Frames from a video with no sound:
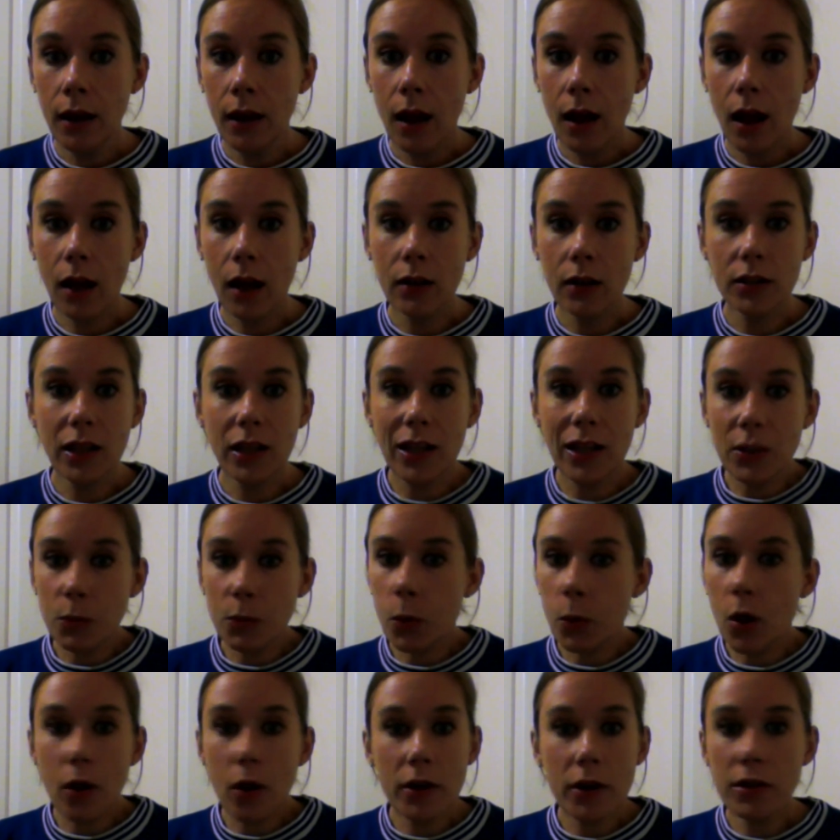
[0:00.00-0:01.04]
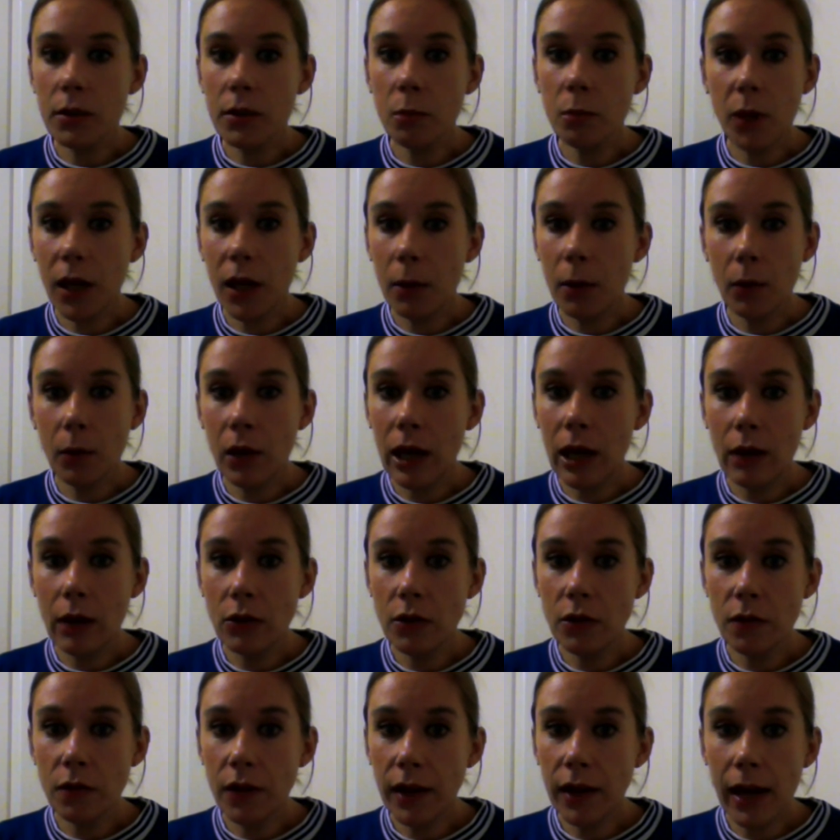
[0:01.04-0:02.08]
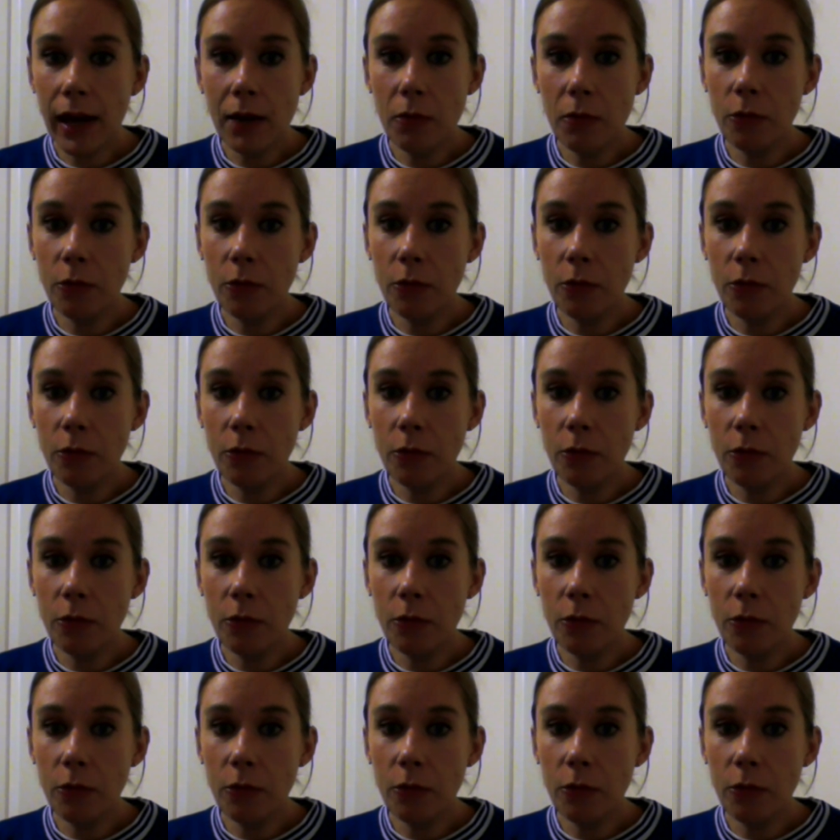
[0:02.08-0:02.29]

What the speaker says: and it's pricing people out of the game.